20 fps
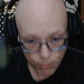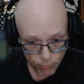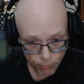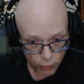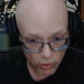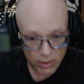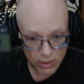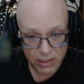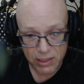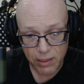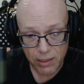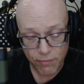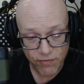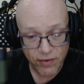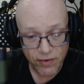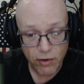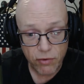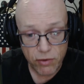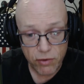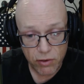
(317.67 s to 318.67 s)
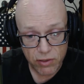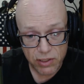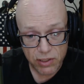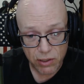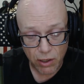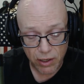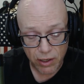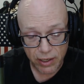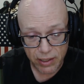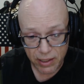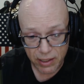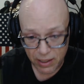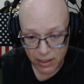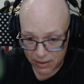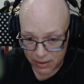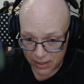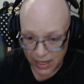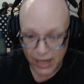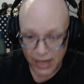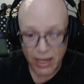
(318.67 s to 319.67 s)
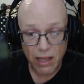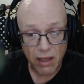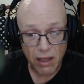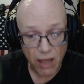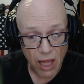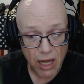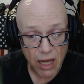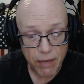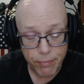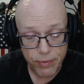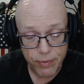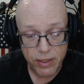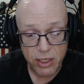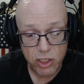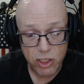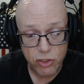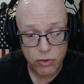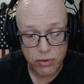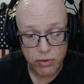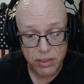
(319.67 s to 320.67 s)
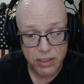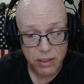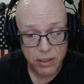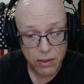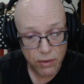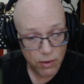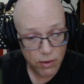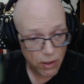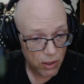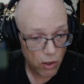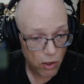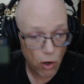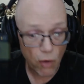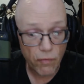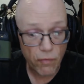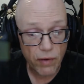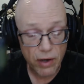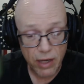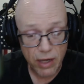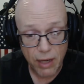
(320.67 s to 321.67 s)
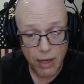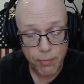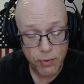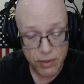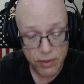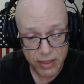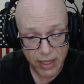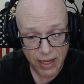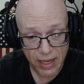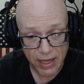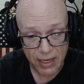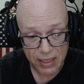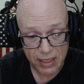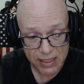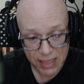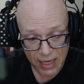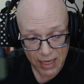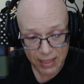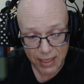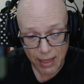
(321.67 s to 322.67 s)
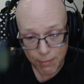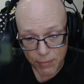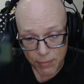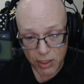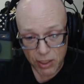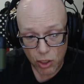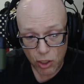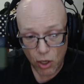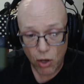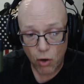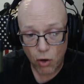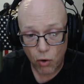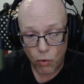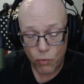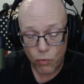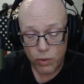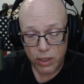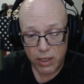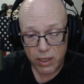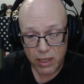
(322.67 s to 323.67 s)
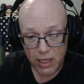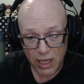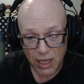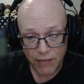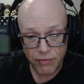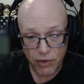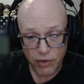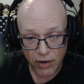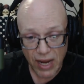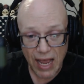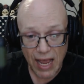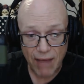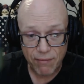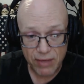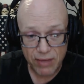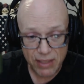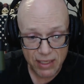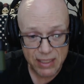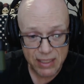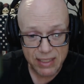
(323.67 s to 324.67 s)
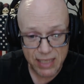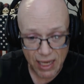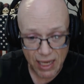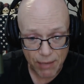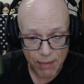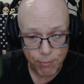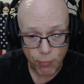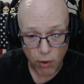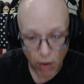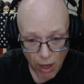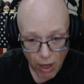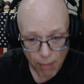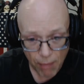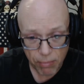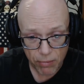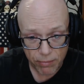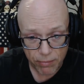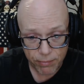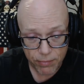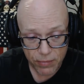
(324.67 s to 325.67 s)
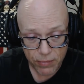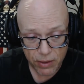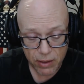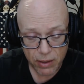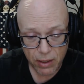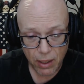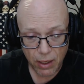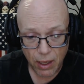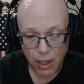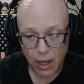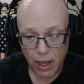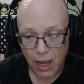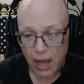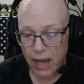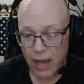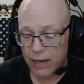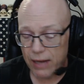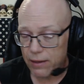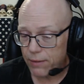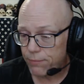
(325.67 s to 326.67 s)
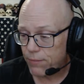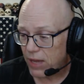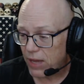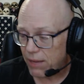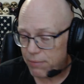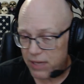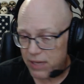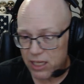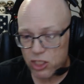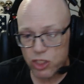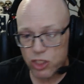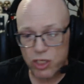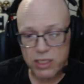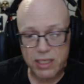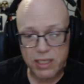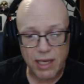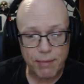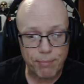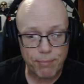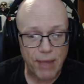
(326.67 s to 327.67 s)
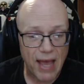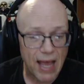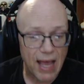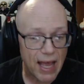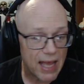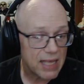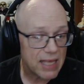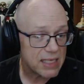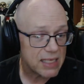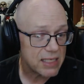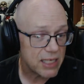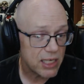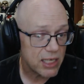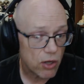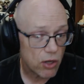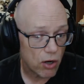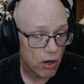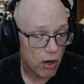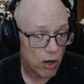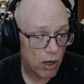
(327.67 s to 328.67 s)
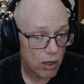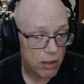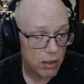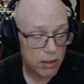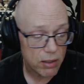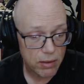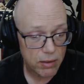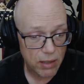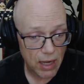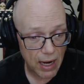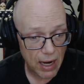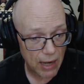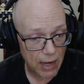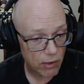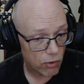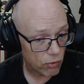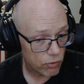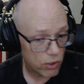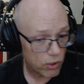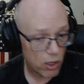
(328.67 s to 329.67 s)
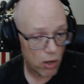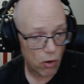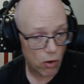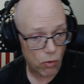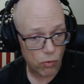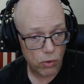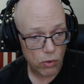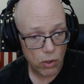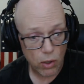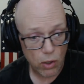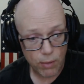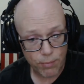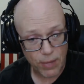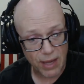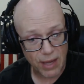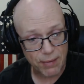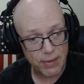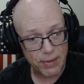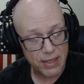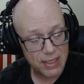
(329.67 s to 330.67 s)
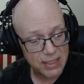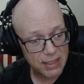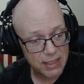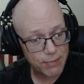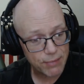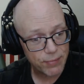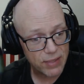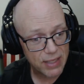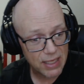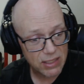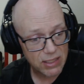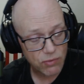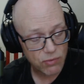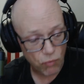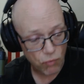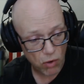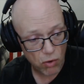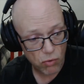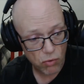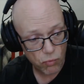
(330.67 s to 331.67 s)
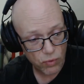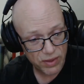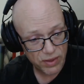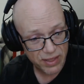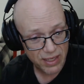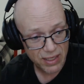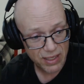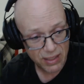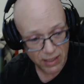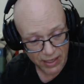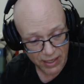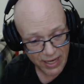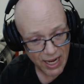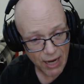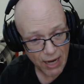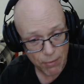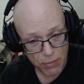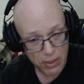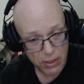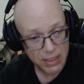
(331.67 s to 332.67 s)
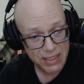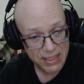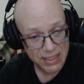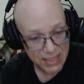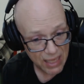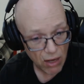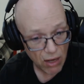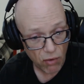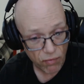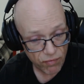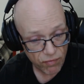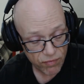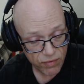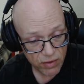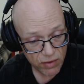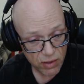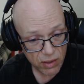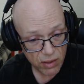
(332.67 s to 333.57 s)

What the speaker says: put some filters on it. Take a lot of pictures over a couple of days and let me know if you're having the same problem. I maybe it's just a bad SD card. I don't know. Maybe it's something that's wrong within the camera itself.